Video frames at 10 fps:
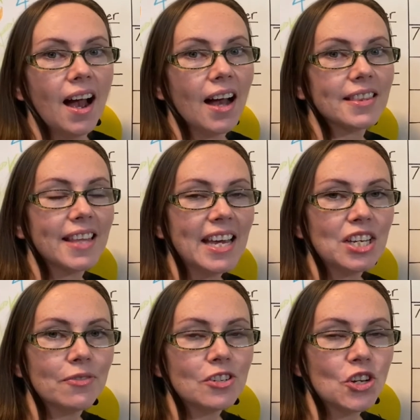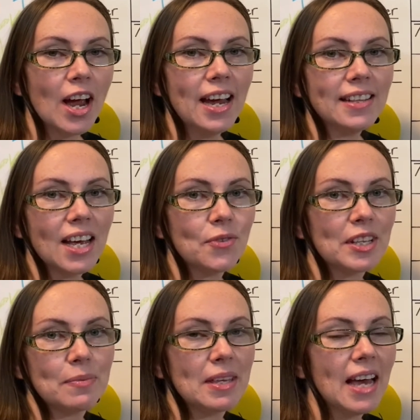Thank you for trying that with
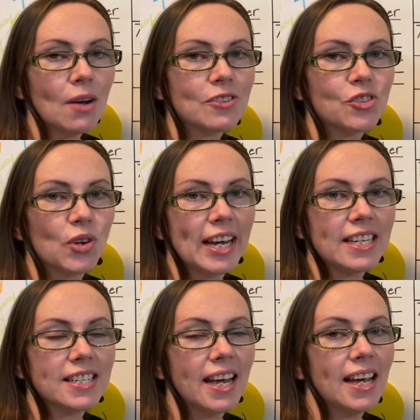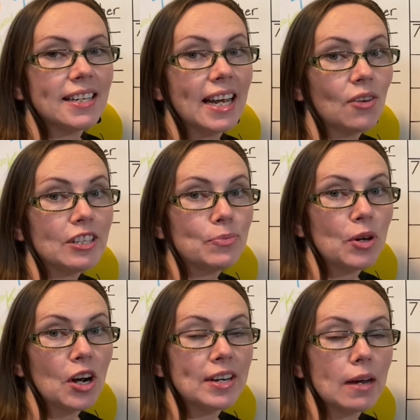me. That was great. Now let's put
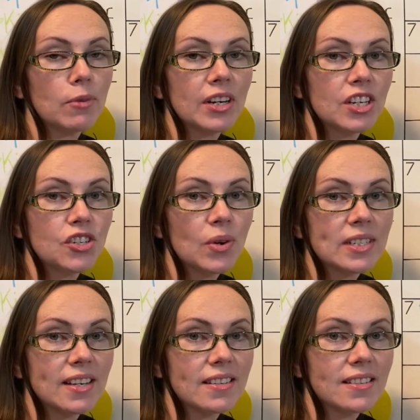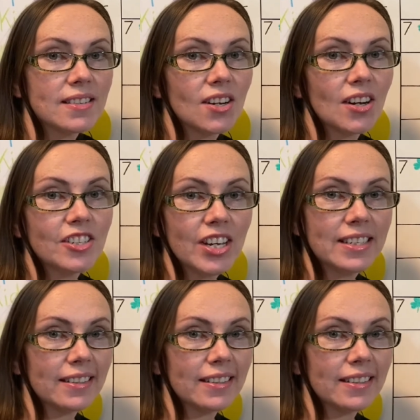our number into our sentence in our agenda.